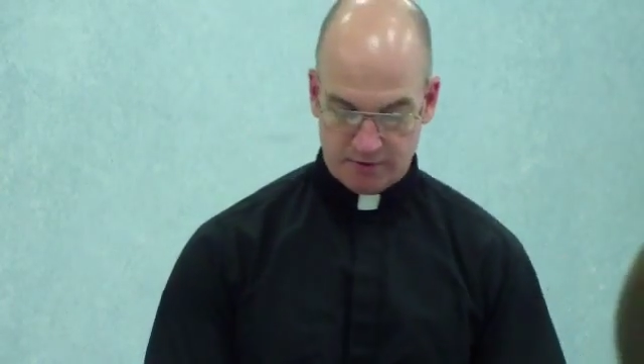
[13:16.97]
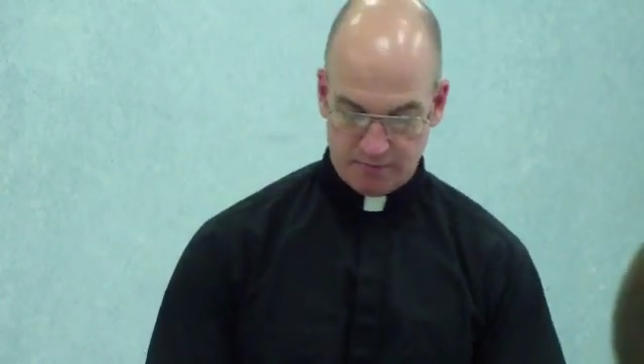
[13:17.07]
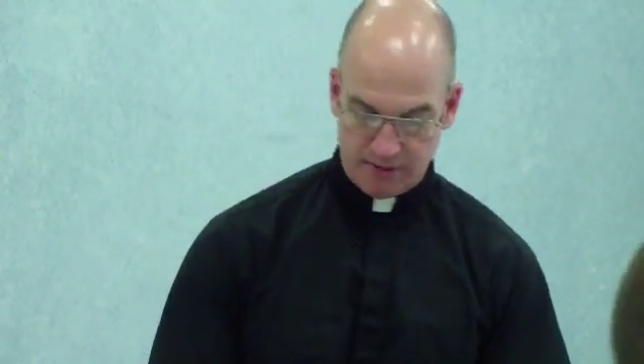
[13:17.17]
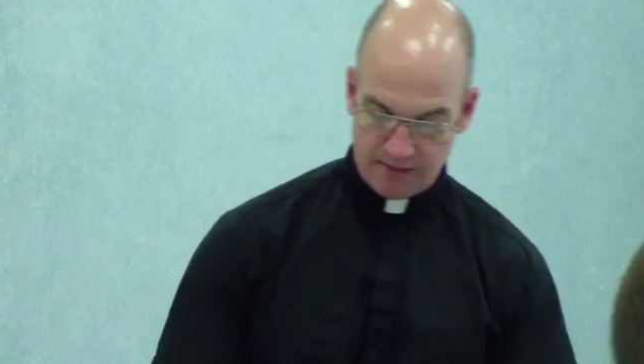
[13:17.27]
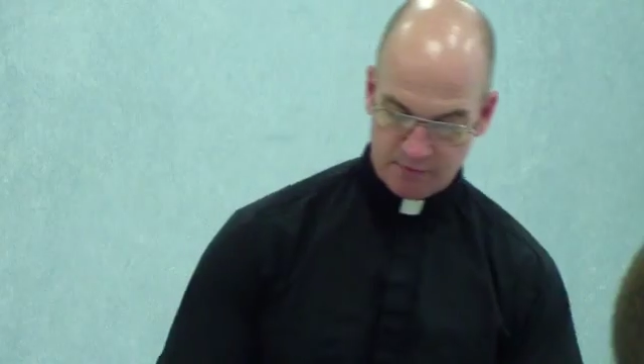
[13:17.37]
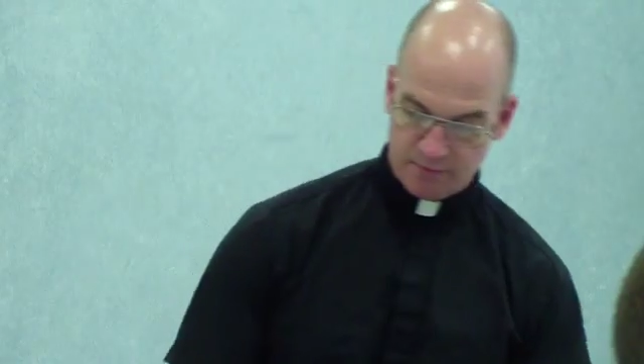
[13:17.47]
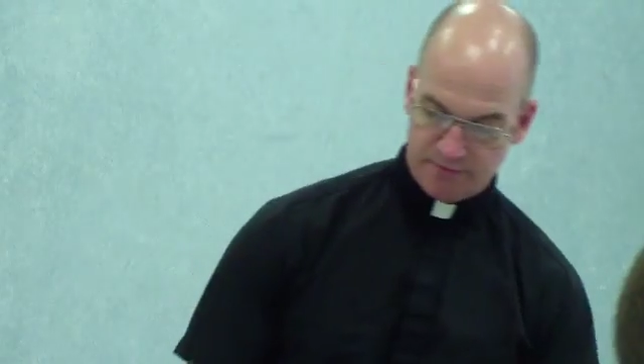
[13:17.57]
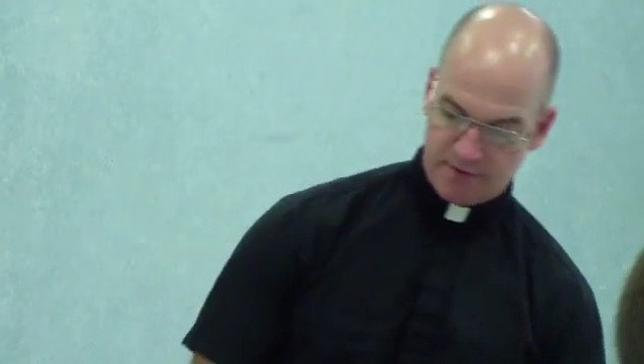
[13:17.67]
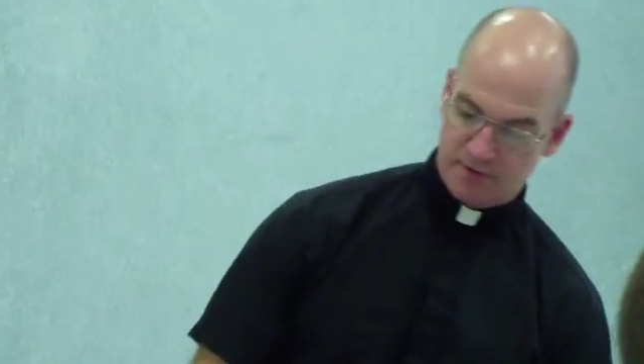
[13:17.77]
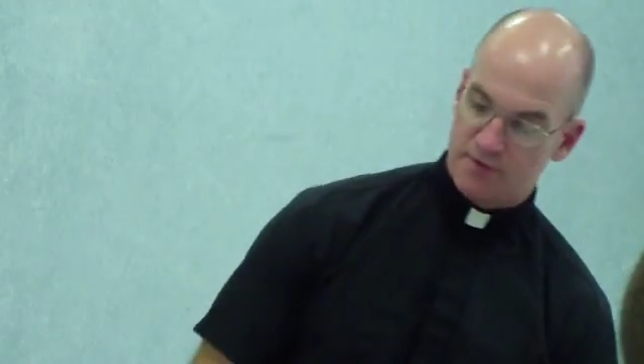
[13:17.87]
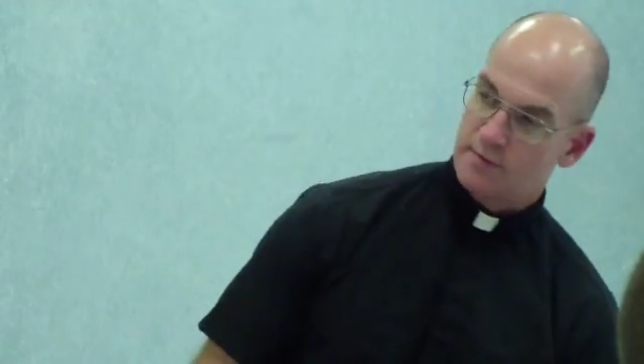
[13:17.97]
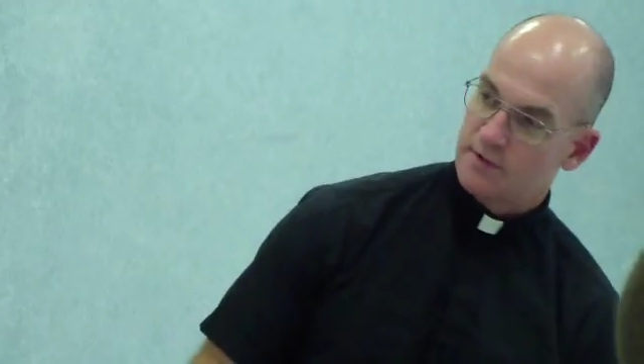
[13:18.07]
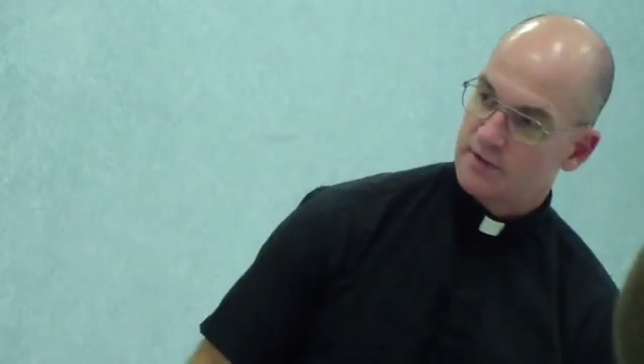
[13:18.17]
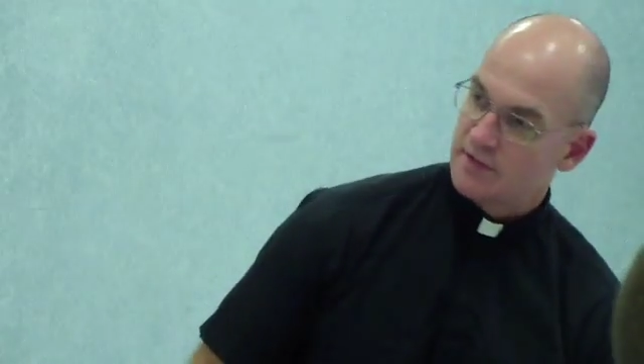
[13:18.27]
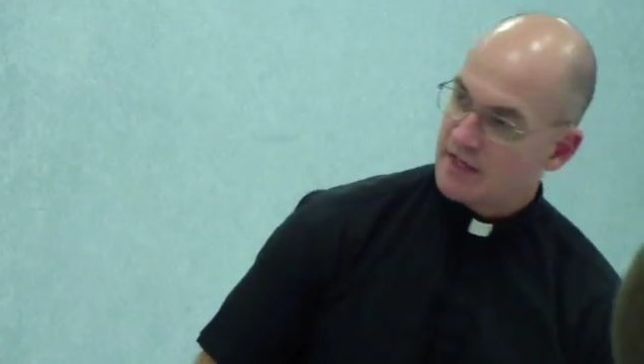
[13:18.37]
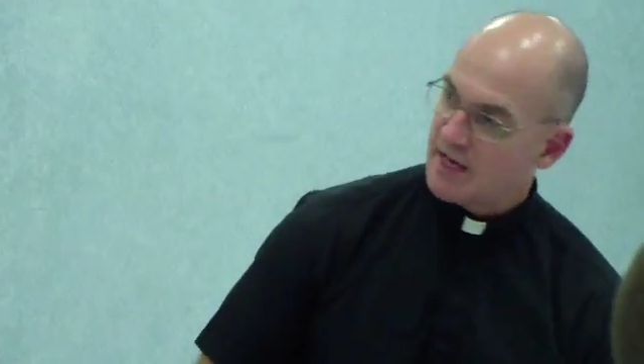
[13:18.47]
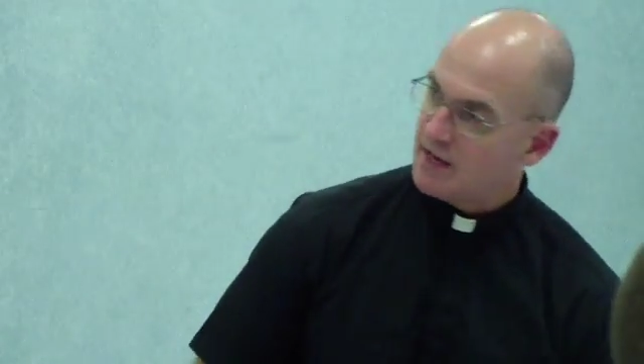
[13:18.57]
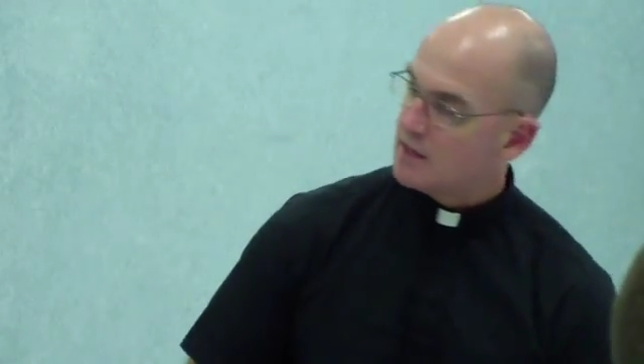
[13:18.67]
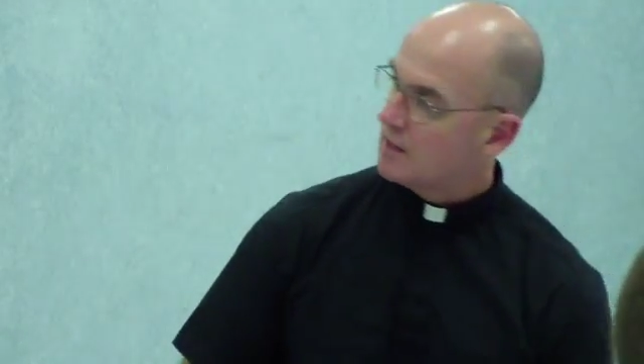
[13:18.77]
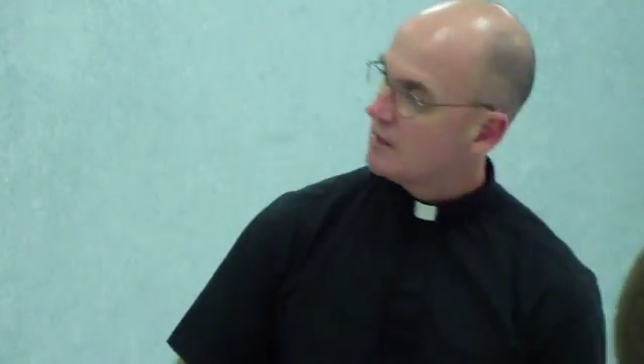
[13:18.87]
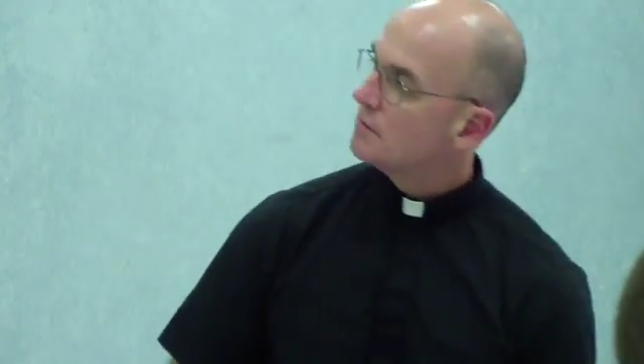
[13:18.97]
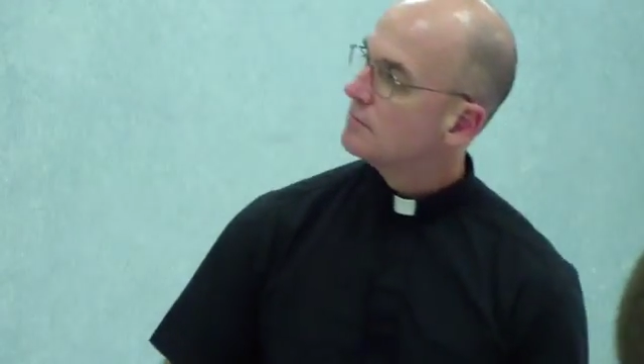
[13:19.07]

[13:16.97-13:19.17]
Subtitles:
sometimes referred to as the canon.